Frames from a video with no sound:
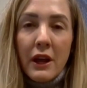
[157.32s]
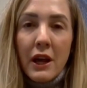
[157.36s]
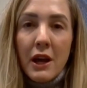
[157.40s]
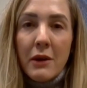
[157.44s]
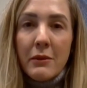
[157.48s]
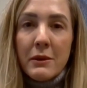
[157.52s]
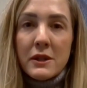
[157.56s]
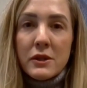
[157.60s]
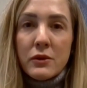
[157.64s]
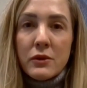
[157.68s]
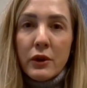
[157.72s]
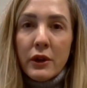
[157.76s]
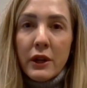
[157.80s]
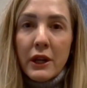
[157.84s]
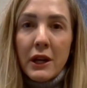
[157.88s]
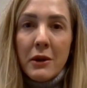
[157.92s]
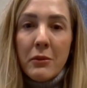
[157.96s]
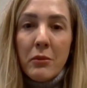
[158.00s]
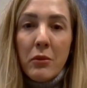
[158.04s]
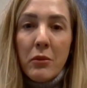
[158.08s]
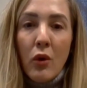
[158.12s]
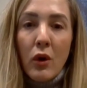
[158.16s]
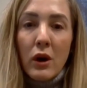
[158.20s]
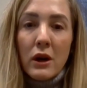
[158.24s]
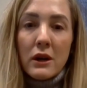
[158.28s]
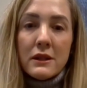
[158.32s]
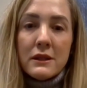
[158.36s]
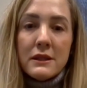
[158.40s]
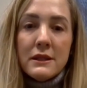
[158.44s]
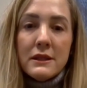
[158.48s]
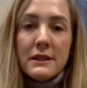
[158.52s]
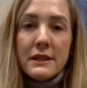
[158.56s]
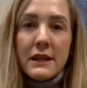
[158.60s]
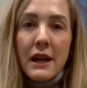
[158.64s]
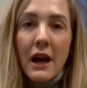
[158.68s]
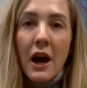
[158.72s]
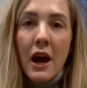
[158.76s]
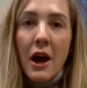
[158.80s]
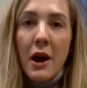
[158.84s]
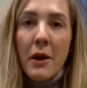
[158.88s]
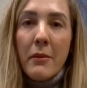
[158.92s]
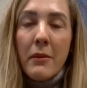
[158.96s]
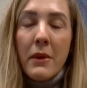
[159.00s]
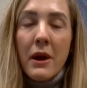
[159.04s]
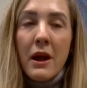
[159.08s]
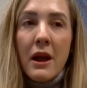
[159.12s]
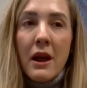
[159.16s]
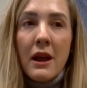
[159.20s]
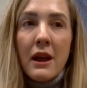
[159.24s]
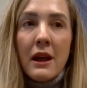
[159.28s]
them is really important.
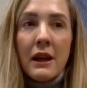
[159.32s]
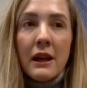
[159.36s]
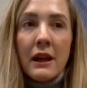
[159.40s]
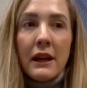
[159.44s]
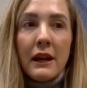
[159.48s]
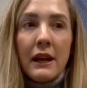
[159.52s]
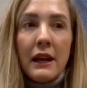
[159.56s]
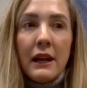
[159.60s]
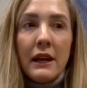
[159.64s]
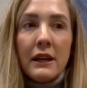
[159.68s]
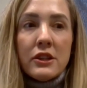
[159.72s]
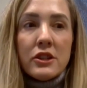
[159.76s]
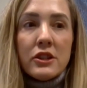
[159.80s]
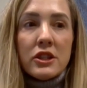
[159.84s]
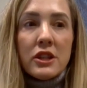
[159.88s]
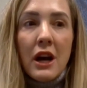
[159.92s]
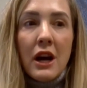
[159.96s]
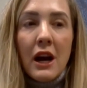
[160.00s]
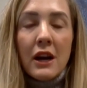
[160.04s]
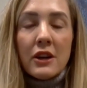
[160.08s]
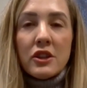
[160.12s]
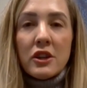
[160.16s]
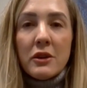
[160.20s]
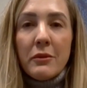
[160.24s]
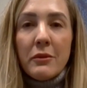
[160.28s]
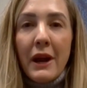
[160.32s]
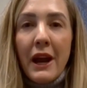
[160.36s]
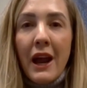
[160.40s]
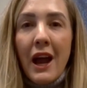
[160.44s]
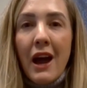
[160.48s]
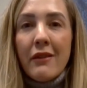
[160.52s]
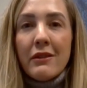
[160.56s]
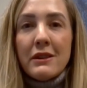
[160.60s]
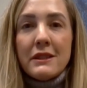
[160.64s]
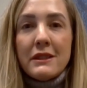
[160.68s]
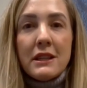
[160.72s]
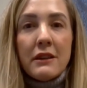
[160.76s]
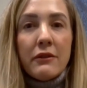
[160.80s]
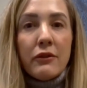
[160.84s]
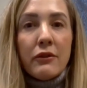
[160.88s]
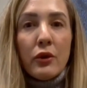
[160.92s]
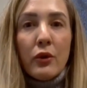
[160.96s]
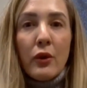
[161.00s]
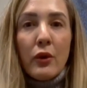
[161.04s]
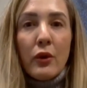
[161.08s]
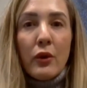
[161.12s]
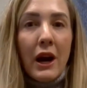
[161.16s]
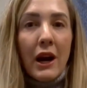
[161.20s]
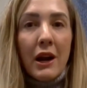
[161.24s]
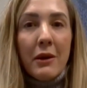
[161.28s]
Each doctor may have a
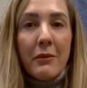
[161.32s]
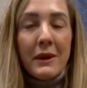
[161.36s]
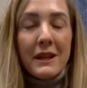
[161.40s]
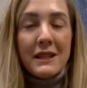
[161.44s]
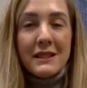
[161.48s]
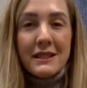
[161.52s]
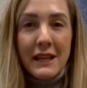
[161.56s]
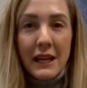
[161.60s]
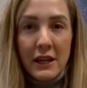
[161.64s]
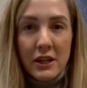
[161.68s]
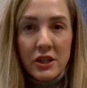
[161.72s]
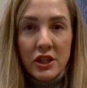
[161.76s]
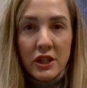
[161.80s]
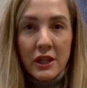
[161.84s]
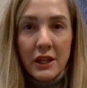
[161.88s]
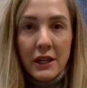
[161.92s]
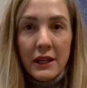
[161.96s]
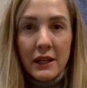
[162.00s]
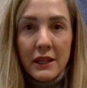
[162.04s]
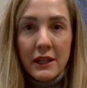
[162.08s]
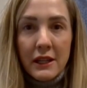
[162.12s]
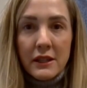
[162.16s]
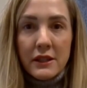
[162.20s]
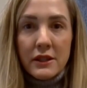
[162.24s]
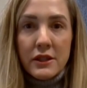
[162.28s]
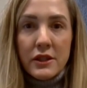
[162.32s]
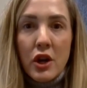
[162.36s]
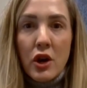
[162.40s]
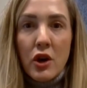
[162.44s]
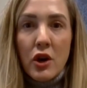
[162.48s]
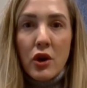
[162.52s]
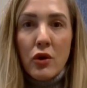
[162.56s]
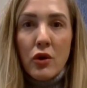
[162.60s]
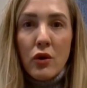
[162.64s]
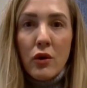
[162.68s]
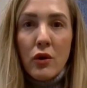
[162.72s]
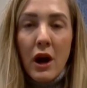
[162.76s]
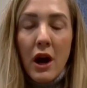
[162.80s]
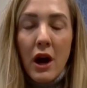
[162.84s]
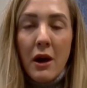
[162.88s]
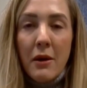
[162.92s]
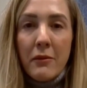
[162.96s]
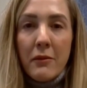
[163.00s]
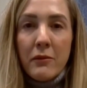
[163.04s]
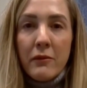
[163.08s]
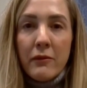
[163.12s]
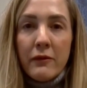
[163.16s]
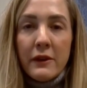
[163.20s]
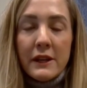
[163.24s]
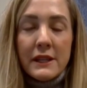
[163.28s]
different recommendation, and so
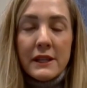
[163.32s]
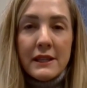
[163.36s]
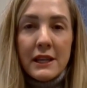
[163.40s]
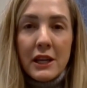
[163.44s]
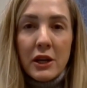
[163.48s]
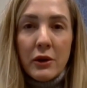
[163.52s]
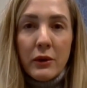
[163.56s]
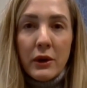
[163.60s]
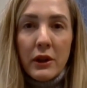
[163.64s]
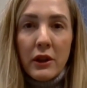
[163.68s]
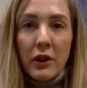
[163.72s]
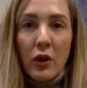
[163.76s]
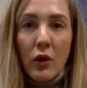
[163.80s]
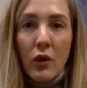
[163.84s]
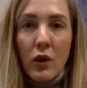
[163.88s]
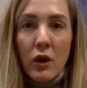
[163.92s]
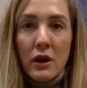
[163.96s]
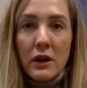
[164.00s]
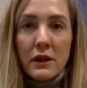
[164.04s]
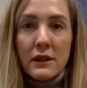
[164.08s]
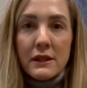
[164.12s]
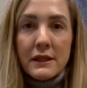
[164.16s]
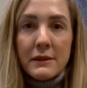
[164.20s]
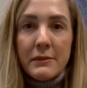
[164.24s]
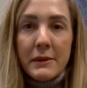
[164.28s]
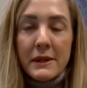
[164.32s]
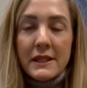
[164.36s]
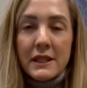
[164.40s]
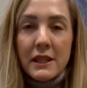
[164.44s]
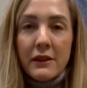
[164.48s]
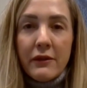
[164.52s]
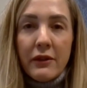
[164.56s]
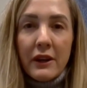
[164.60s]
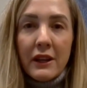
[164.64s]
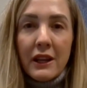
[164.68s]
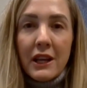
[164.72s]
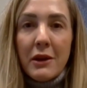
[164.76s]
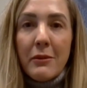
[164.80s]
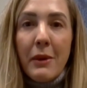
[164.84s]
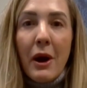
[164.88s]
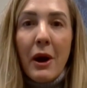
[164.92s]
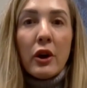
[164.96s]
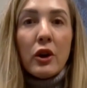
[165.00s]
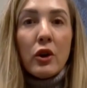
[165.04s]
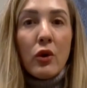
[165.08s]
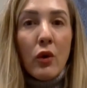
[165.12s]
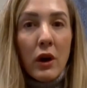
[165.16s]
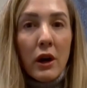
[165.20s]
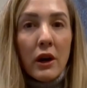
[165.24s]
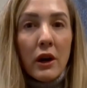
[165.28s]
visiting with yours specifically
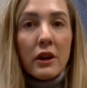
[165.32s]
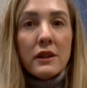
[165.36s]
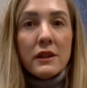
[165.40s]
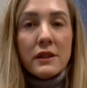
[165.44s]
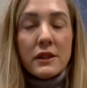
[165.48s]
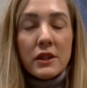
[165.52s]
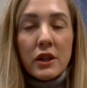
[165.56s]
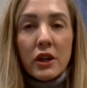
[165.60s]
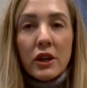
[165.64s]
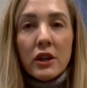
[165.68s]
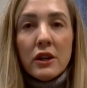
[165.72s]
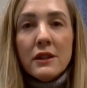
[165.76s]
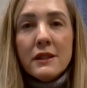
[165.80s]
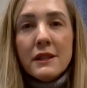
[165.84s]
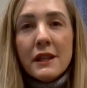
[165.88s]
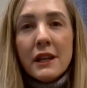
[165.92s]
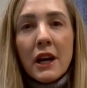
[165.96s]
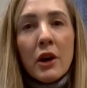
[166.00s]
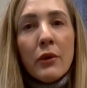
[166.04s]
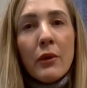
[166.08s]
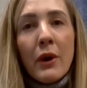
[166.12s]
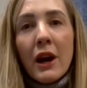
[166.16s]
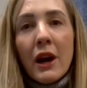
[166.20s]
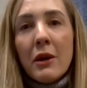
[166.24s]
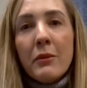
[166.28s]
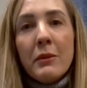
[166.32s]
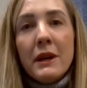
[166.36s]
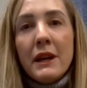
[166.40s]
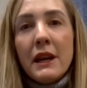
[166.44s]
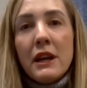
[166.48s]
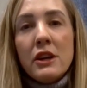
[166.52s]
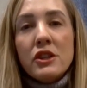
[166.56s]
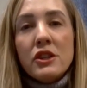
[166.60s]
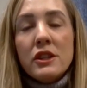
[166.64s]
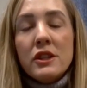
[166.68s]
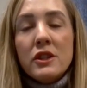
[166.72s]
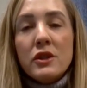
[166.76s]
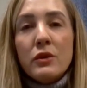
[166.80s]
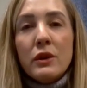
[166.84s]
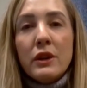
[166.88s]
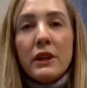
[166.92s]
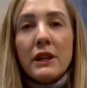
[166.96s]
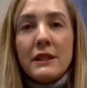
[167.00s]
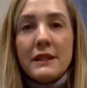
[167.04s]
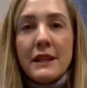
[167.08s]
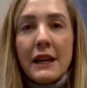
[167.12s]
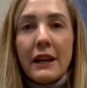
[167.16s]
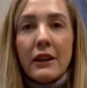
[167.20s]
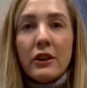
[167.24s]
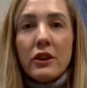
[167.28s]
about your concerns and our recommendations
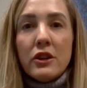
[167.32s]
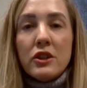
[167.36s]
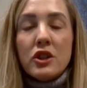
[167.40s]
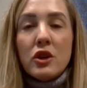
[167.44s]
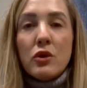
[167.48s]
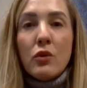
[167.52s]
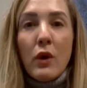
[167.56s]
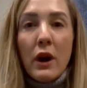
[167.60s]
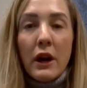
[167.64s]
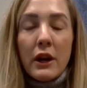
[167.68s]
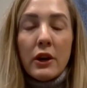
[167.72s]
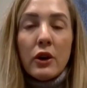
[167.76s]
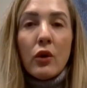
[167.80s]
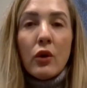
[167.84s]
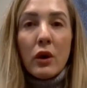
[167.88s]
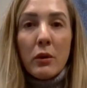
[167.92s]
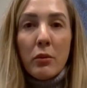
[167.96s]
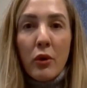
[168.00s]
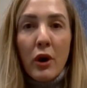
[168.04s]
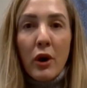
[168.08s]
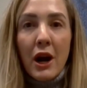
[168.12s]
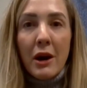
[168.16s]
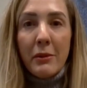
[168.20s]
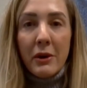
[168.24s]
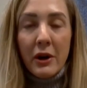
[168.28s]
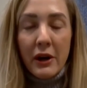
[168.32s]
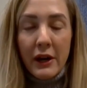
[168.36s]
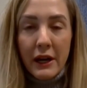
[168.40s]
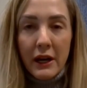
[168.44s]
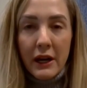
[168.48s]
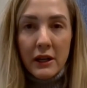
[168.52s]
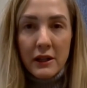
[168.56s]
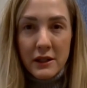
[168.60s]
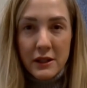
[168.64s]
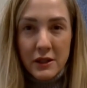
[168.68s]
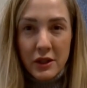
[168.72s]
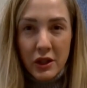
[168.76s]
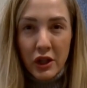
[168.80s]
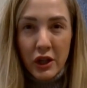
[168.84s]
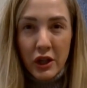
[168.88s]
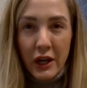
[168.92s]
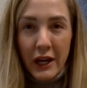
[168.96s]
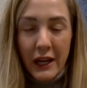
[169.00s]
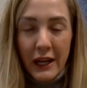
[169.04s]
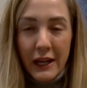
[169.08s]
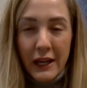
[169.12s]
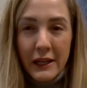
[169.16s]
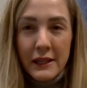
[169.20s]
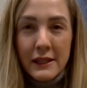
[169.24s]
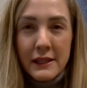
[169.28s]
really tailor to what your primary concern
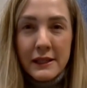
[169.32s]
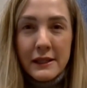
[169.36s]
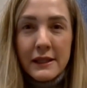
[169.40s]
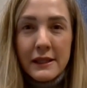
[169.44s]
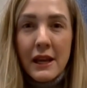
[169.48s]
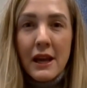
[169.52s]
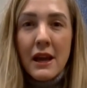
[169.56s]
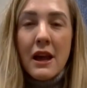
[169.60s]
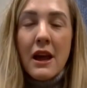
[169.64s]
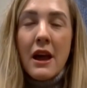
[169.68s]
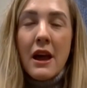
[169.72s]
is.